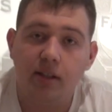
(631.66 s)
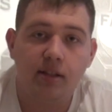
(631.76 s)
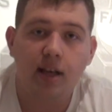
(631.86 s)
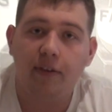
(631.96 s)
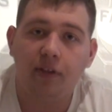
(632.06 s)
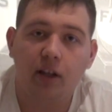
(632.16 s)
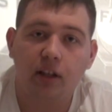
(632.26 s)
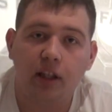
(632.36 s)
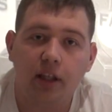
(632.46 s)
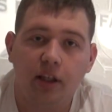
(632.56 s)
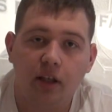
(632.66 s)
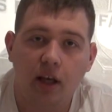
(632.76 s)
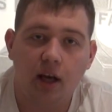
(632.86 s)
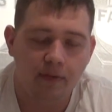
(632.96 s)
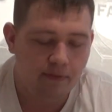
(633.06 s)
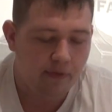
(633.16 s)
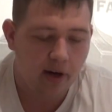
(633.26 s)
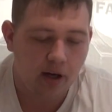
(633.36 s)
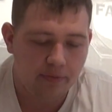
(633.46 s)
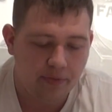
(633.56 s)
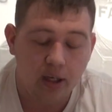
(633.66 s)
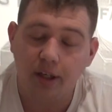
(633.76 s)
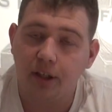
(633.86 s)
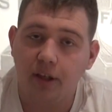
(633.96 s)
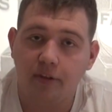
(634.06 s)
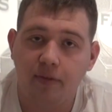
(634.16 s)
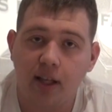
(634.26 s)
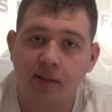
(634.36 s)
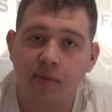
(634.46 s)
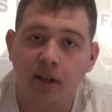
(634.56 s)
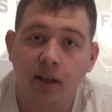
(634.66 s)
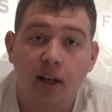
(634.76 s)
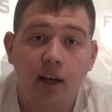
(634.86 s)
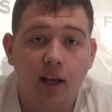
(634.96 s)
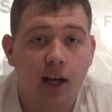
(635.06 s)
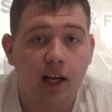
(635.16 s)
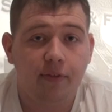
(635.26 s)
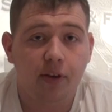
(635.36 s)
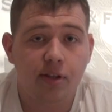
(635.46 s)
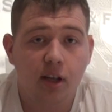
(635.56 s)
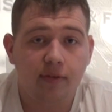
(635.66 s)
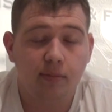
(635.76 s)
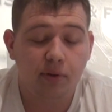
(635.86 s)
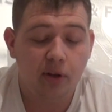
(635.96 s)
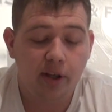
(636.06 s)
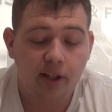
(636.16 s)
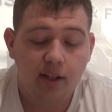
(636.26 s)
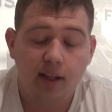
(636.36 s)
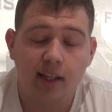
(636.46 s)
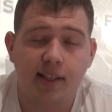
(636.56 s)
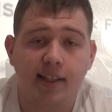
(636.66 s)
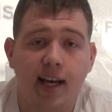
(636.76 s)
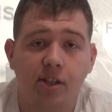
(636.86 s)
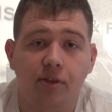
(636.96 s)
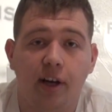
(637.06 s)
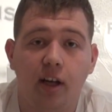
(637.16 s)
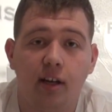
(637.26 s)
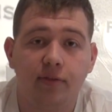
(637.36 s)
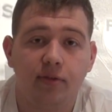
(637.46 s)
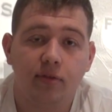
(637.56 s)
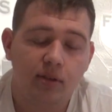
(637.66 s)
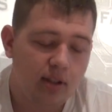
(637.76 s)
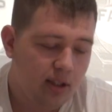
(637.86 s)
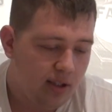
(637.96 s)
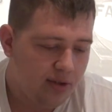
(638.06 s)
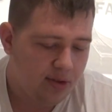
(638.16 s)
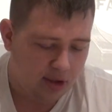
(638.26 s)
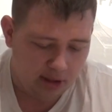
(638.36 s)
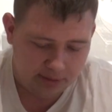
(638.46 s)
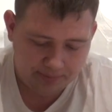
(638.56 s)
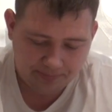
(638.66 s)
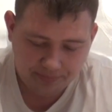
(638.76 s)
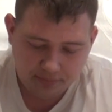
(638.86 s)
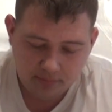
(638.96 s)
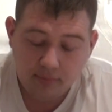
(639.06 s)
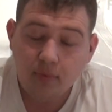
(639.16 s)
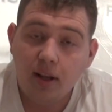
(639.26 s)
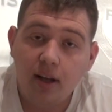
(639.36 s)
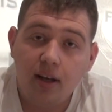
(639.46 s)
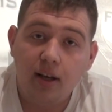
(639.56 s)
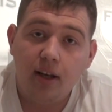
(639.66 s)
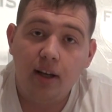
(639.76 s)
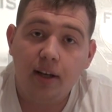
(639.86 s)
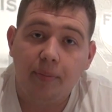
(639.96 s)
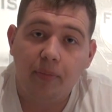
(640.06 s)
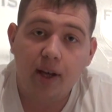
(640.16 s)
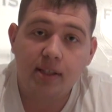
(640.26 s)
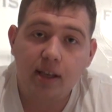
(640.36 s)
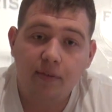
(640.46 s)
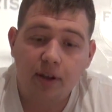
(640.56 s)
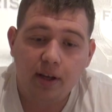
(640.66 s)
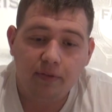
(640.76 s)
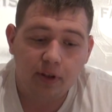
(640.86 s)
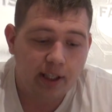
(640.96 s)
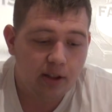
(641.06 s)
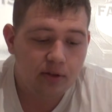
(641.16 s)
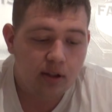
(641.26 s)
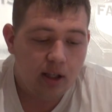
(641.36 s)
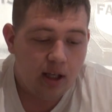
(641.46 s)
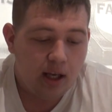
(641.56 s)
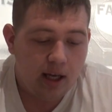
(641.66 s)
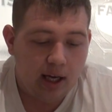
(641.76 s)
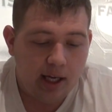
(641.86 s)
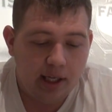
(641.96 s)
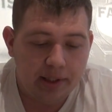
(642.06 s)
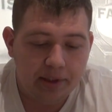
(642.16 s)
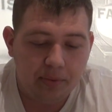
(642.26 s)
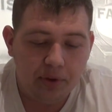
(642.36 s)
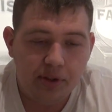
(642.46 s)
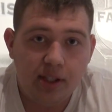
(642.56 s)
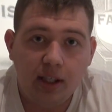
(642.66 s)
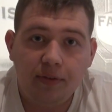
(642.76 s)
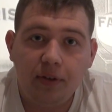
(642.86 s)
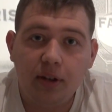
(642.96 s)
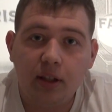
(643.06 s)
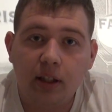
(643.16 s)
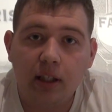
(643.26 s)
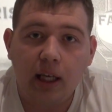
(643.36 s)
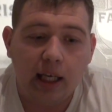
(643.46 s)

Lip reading: definitely a very, very good investment. And if you're self-employed, it's a tax write-off. So yeah, that's everything for now. And we'll see if you can